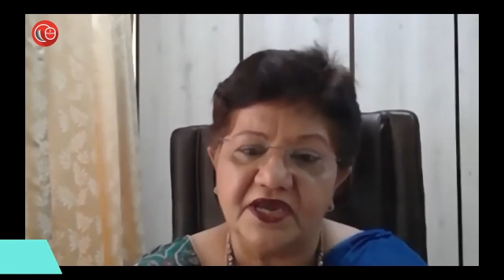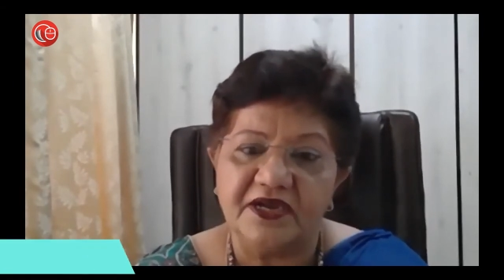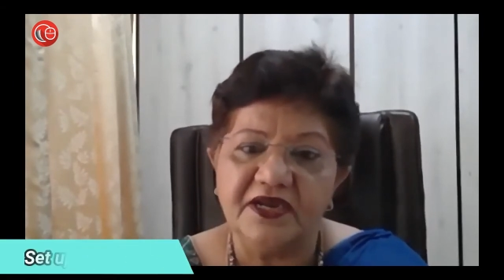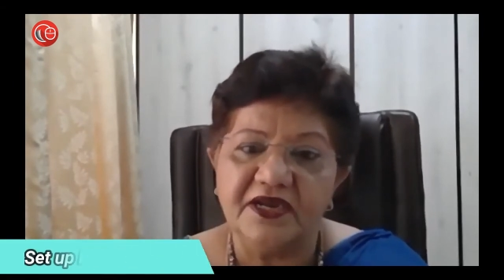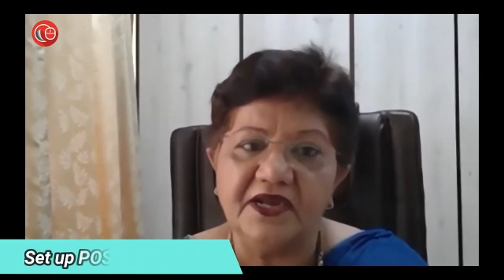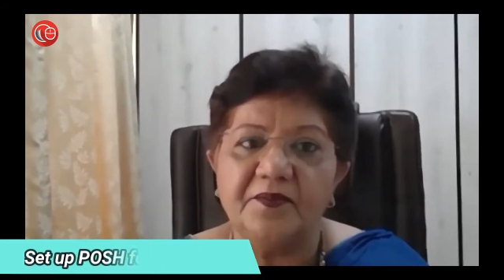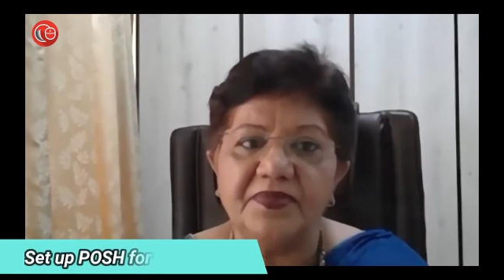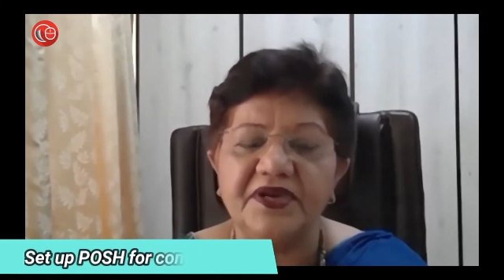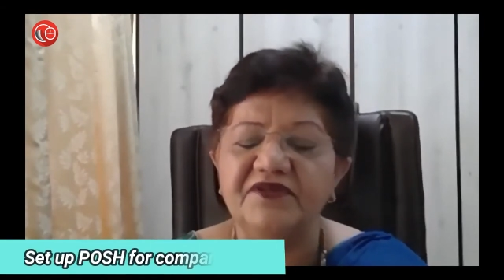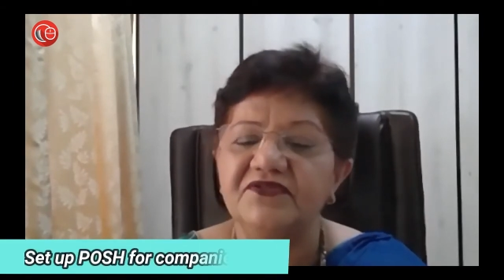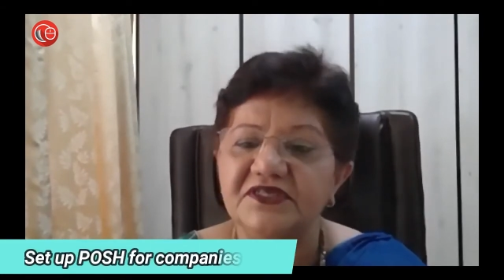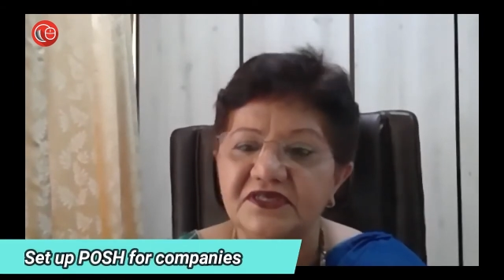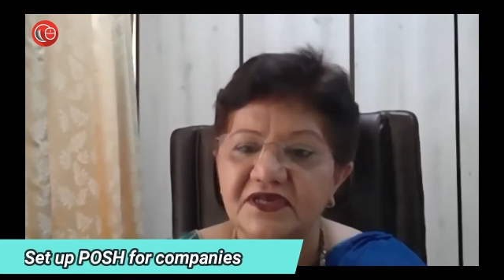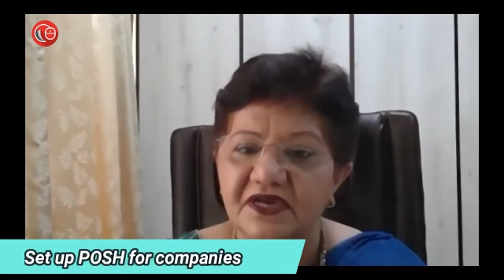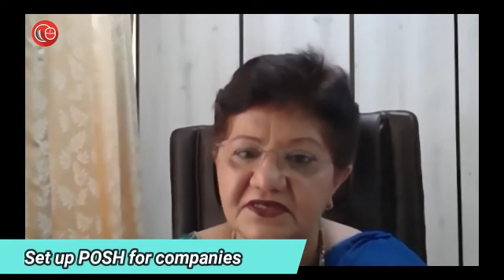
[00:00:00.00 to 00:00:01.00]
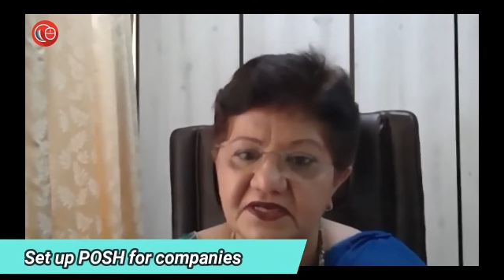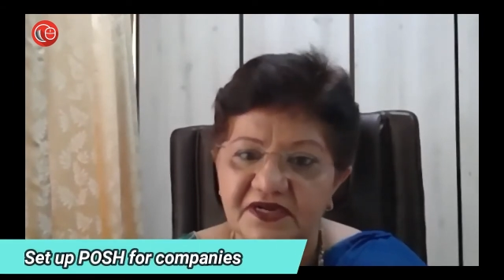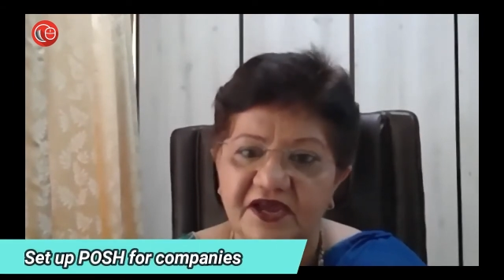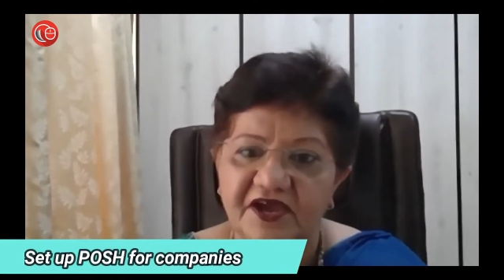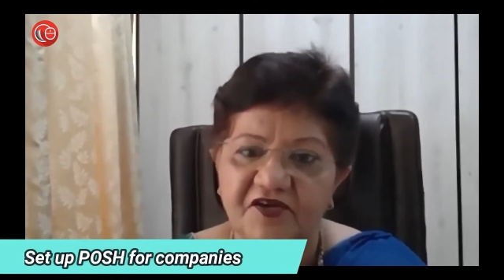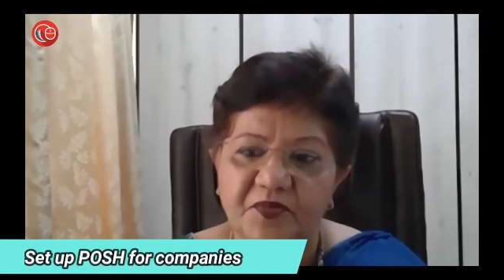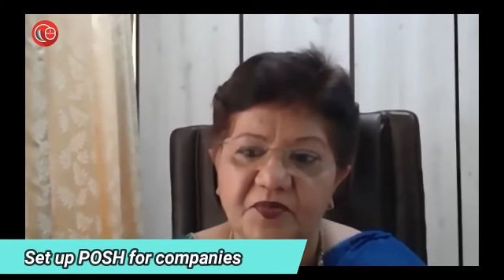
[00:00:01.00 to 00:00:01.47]
Any company which
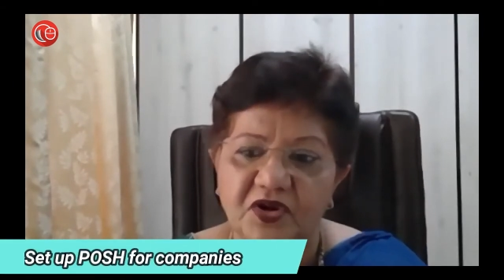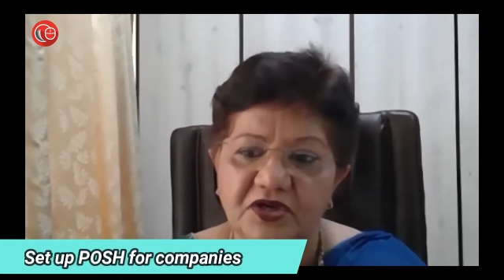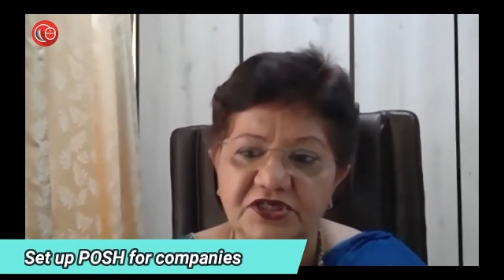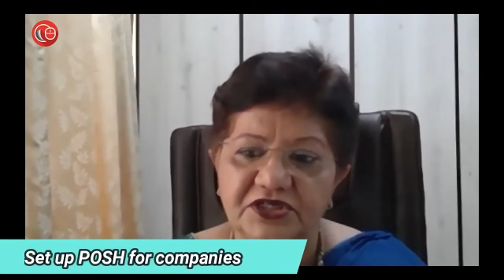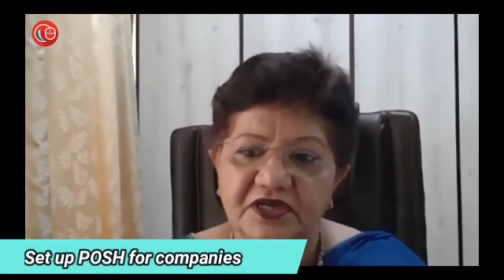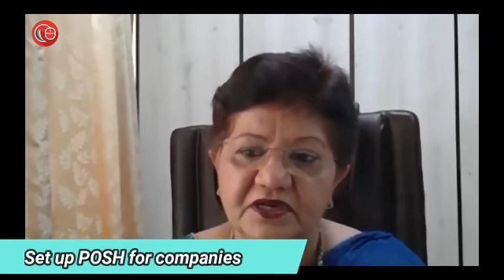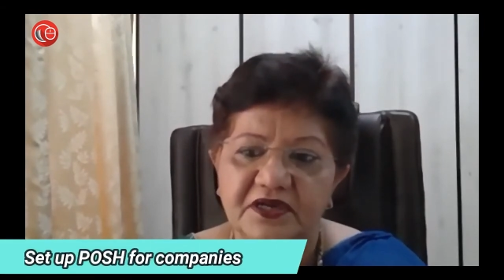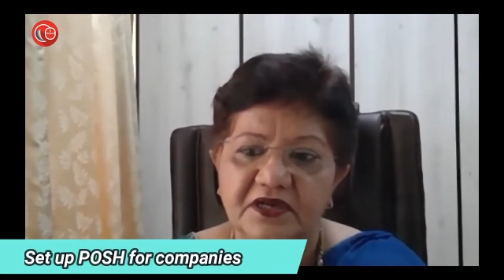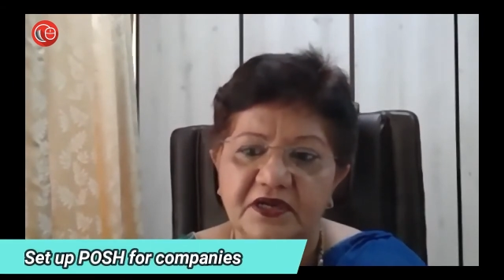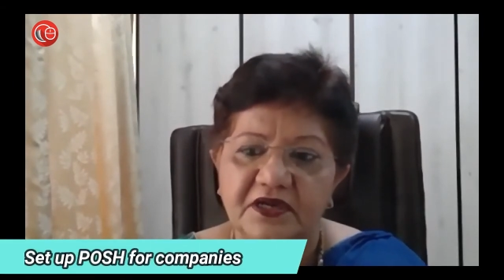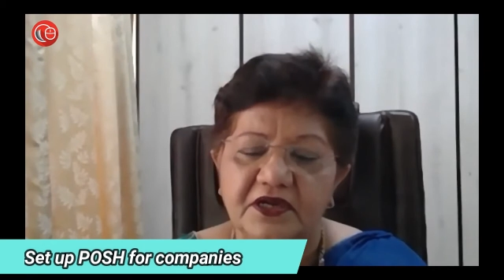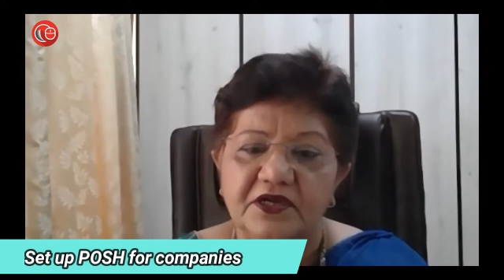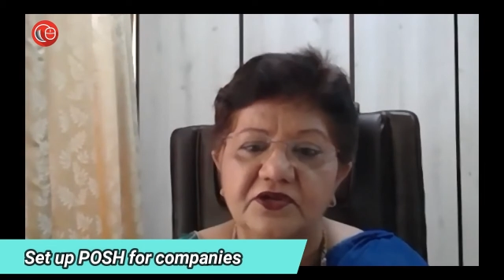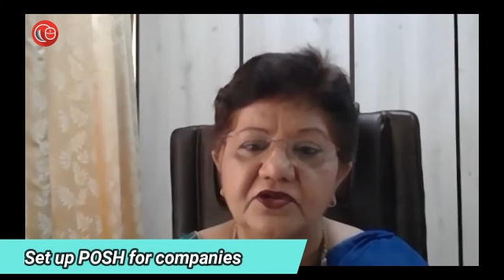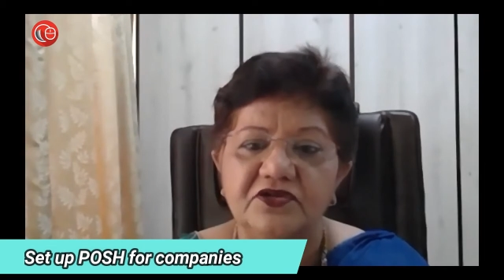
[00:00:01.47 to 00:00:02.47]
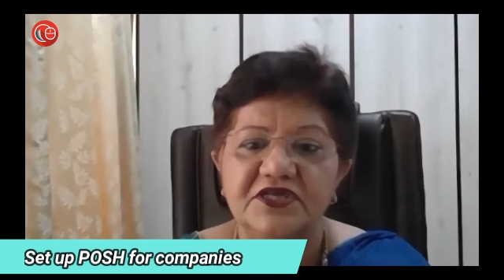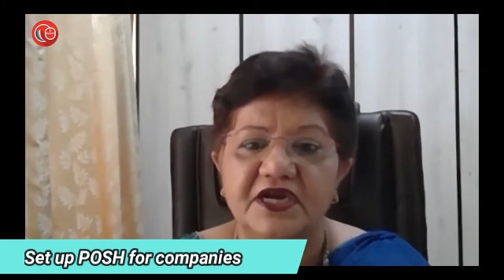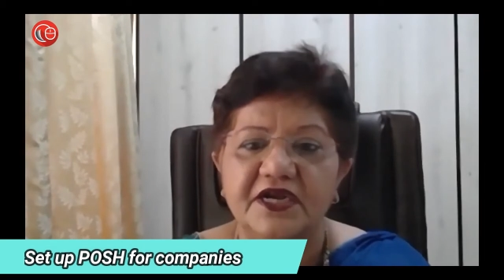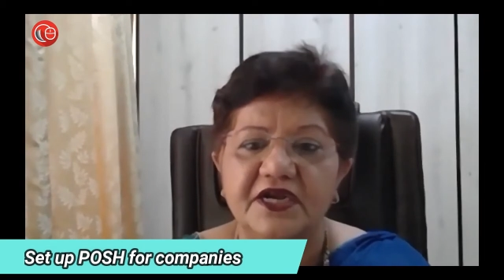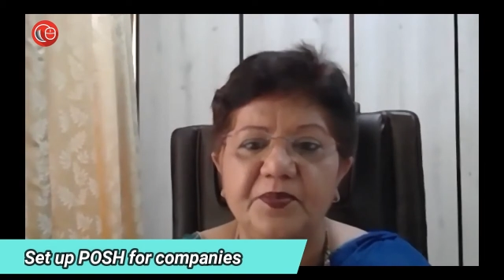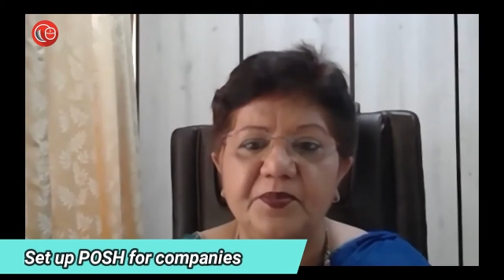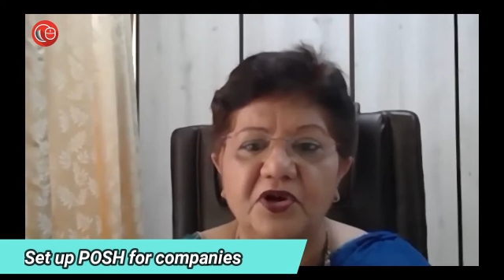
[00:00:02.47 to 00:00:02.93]
doesn't have POSH, you
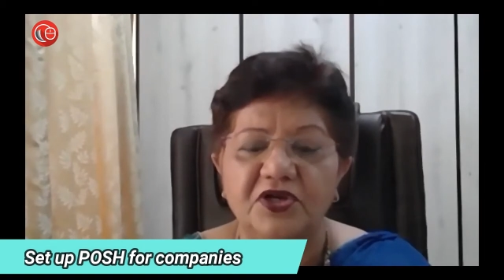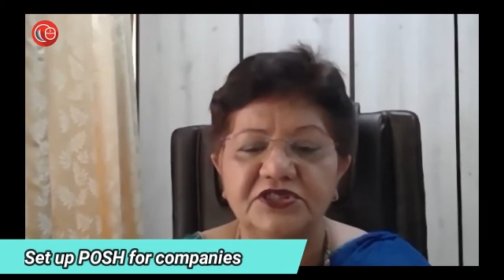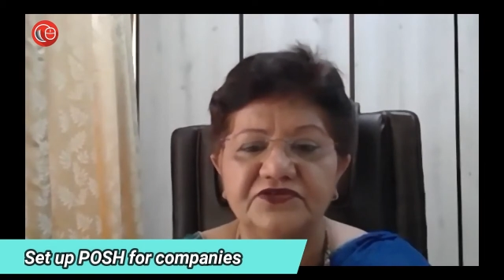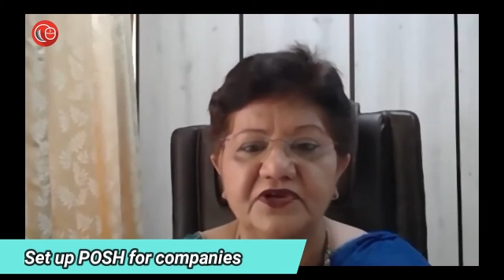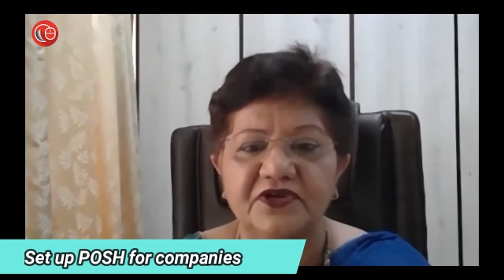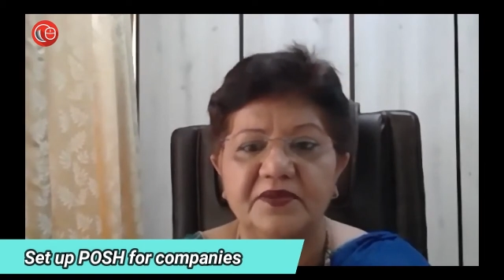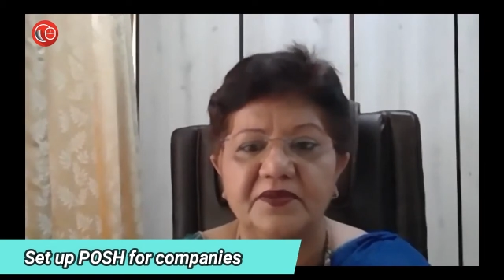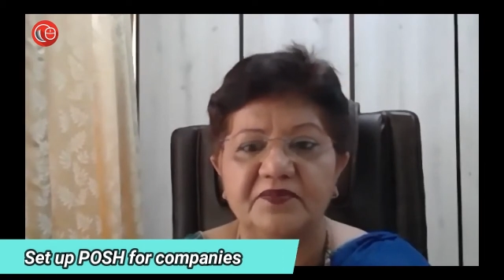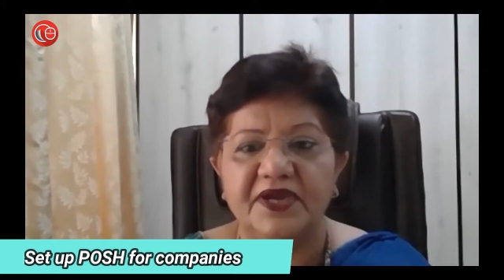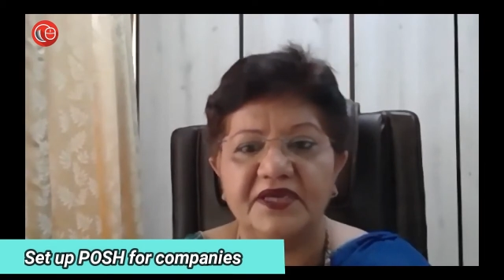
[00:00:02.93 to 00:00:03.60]
set up POSH for them.